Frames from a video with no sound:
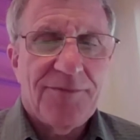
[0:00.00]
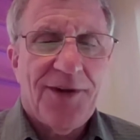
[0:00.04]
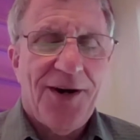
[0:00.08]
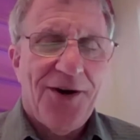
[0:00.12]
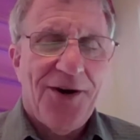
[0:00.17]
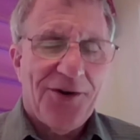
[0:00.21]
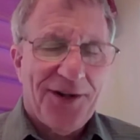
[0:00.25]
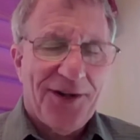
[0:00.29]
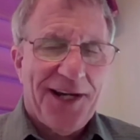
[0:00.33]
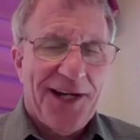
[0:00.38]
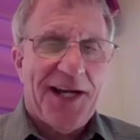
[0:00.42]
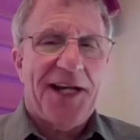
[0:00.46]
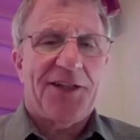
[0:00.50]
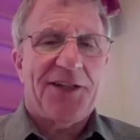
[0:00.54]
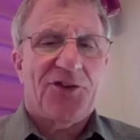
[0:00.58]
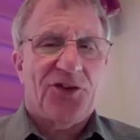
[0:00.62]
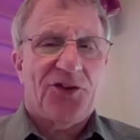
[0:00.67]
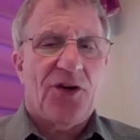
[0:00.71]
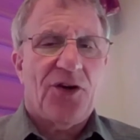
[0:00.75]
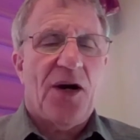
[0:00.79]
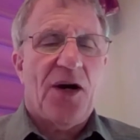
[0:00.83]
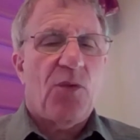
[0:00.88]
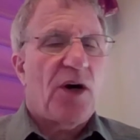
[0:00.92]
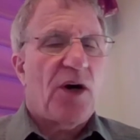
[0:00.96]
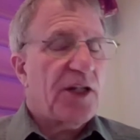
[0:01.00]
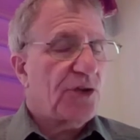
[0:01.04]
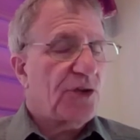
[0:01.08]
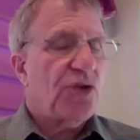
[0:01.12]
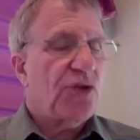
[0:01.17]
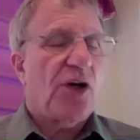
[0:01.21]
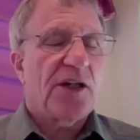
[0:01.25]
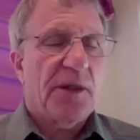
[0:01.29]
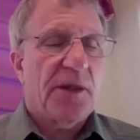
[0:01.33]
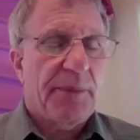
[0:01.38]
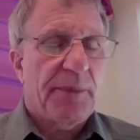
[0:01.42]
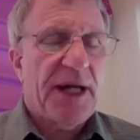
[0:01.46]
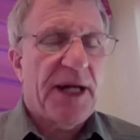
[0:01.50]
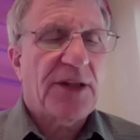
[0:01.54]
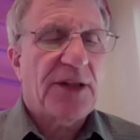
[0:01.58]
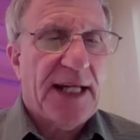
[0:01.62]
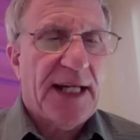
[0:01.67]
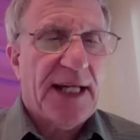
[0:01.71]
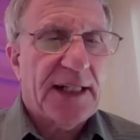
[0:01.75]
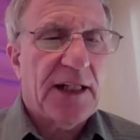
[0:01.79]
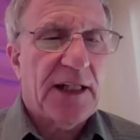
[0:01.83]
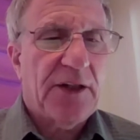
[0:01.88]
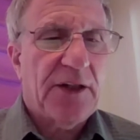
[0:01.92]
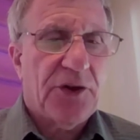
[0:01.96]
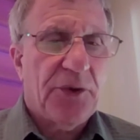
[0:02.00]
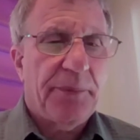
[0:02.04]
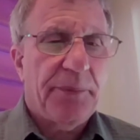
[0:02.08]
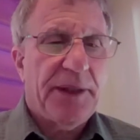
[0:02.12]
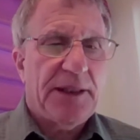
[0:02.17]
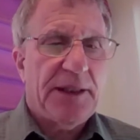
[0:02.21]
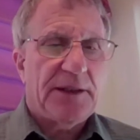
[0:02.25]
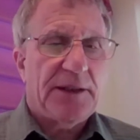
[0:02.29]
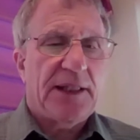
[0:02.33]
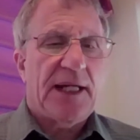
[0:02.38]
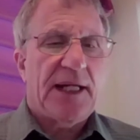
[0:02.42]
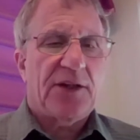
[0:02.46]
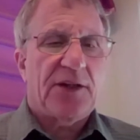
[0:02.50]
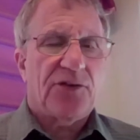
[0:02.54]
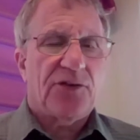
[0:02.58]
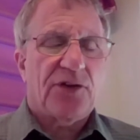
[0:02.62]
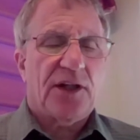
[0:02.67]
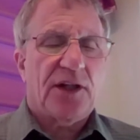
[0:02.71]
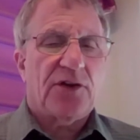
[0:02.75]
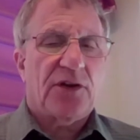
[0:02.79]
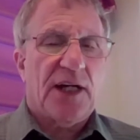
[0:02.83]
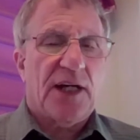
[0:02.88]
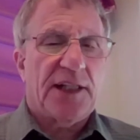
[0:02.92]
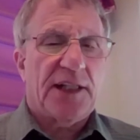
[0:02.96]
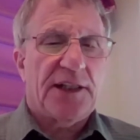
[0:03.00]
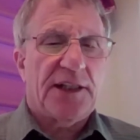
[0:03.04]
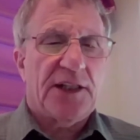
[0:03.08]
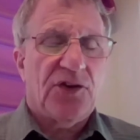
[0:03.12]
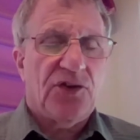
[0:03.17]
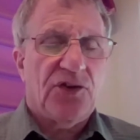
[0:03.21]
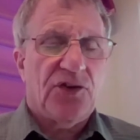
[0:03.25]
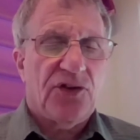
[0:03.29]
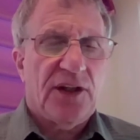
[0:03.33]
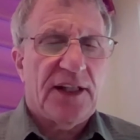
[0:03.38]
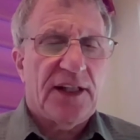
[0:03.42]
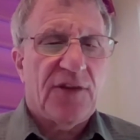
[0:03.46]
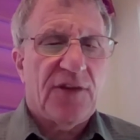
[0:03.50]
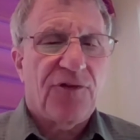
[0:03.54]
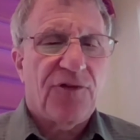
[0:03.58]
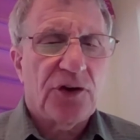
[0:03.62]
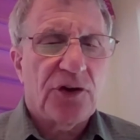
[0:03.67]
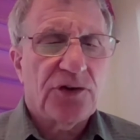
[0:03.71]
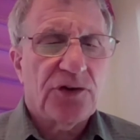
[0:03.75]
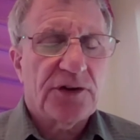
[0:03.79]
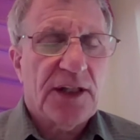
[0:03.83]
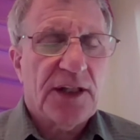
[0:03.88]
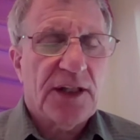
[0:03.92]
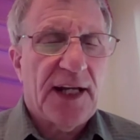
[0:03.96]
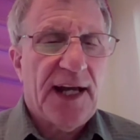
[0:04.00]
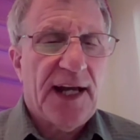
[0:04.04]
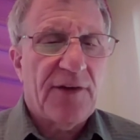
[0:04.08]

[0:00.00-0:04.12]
Okay, so I want to talk about that a little bit. Yes, I did see that. First, I